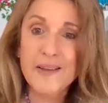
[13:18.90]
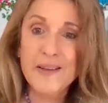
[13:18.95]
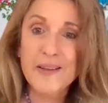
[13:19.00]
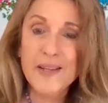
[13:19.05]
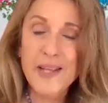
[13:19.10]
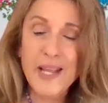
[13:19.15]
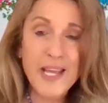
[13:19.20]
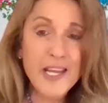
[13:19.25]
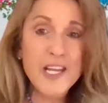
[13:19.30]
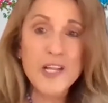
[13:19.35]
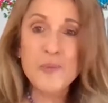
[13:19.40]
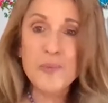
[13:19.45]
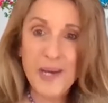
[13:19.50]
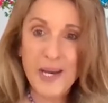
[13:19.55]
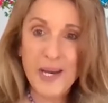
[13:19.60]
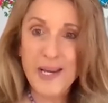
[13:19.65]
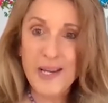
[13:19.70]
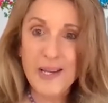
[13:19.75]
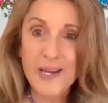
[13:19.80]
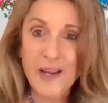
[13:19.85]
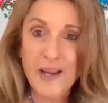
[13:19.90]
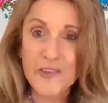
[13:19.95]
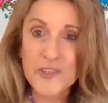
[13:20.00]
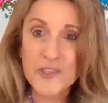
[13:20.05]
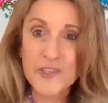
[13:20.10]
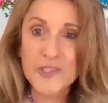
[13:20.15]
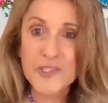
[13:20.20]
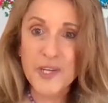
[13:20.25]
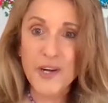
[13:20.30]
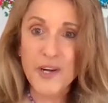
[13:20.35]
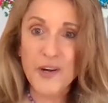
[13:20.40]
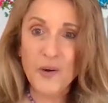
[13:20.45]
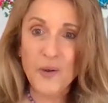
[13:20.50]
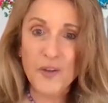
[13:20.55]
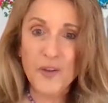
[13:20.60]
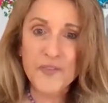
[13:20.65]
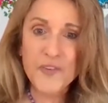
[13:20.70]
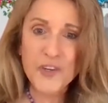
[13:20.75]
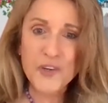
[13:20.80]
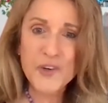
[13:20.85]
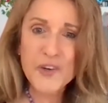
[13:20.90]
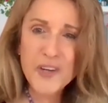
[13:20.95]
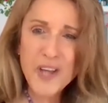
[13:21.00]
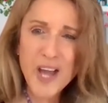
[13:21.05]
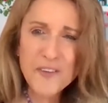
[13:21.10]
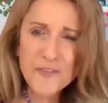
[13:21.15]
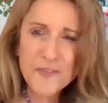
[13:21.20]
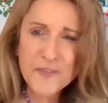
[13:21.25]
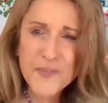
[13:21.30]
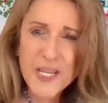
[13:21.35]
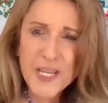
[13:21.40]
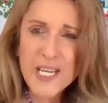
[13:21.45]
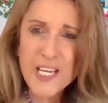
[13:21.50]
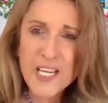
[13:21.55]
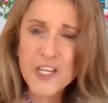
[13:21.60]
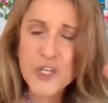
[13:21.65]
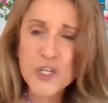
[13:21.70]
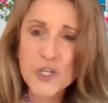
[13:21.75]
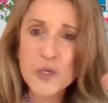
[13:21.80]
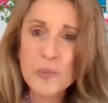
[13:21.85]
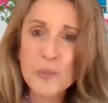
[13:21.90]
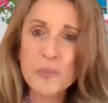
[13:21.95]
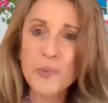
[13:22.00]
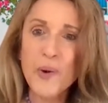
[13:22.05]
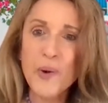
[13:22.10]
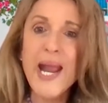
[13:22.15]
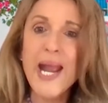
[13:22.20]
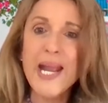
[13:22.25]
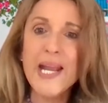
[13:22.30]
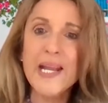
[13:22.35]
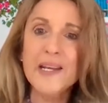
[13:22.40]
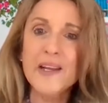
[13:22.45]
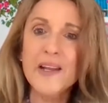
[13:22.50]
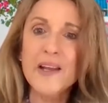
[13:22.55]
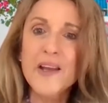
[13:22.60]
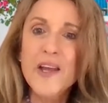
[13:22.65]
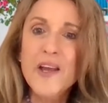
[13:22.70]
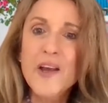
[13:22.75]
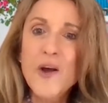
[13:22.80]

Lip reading: anybody, not just Daryl, if you're not feeding your brain